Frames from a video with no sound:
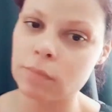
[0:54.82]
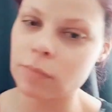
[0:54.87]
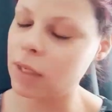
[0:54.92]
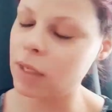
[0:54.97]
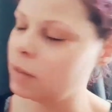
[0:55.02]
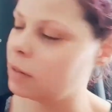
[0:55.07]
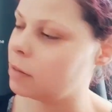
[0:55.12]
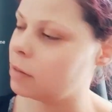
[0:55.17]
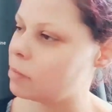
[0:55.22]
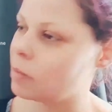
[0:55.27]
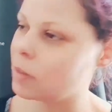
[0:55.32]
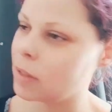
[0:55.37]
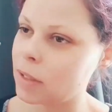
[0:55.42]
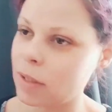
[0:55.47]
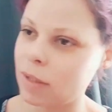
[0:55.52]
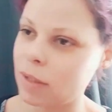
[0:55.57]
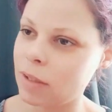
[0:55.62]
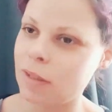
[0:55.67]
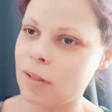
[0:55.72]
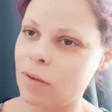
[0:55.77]

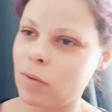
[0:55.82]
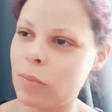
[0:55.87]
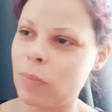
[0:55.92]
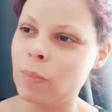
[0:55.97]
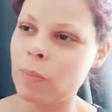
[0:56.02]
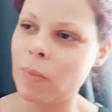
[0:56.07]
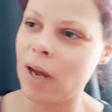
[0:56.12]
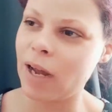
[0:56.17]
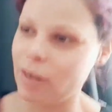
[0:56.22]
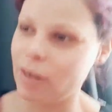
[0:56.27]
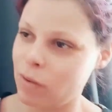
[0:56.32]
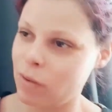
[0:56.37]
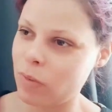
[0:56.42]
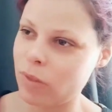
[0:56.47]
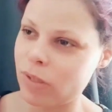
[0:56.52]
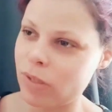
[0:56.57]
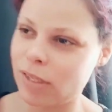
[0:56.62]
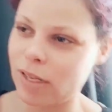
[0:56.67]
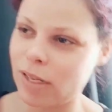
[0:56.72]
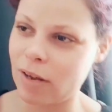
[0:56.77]
Mm, there, my, there
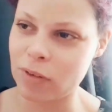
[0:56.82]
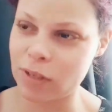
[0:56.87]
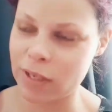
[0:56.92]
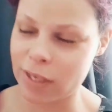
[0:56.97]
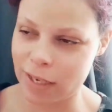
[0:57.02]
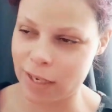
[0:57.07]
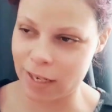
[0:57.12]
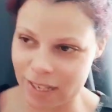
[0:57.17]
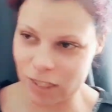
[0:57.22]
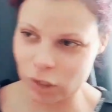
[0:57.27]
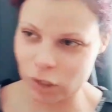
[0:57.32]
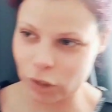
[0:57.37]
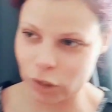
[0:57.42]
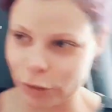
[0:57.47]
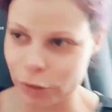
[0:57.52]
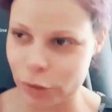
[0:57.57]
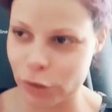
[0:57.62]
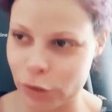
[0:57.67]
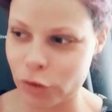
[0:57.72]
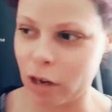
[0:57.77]
was definitely an
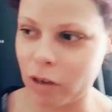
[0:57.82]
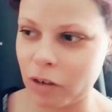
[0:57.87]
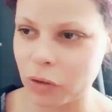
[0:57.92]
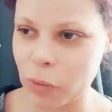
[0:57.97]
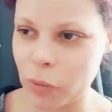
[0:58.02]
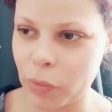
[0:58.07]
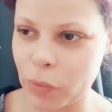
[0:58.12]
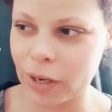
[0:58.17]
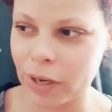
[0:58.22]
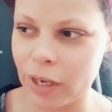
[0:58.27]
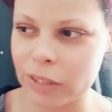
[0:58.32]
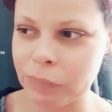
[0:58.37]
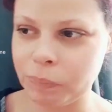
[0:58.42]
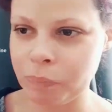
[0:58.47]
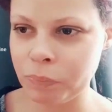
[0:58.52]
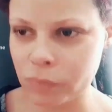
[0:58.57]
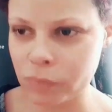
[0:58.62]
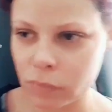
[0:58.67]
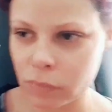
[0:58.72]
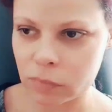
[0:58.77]
internal struggle going on
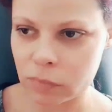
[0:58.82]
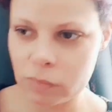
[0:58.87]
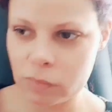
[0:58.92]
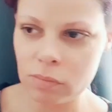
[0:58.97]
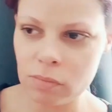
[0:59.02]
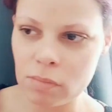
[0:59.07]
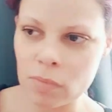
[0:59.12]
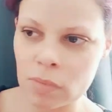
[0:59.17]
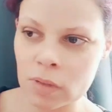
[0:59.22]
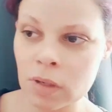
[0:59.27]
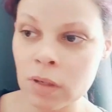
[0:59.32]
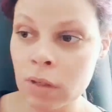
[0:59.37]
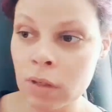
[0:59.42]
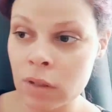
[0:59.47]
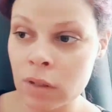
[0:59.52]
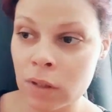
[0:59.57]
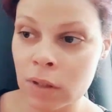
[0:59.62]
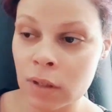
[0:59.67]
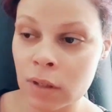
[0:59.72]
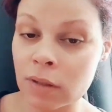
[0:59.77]

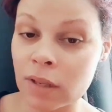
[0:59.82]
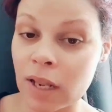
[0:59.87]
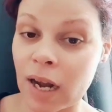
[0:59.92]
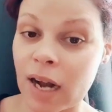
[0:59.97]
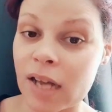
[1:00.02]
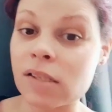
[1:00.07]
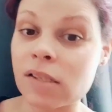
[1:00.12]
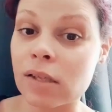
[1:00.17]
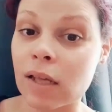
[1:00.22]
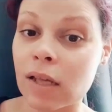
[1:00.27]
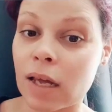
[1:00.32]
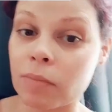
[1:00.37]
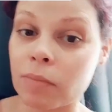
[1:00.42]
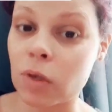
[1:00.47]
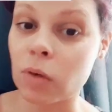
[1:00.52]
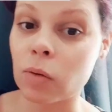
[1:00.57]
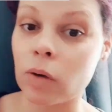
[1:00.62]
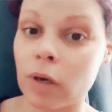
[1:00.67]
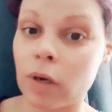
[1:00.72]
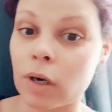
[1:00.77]
and then I slammed
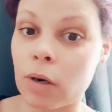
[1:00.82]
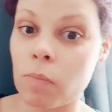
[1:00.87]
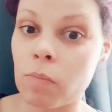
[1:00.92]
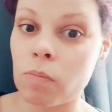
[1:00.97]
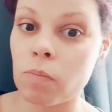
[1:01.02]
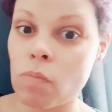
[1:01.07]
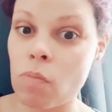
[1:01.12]
the door.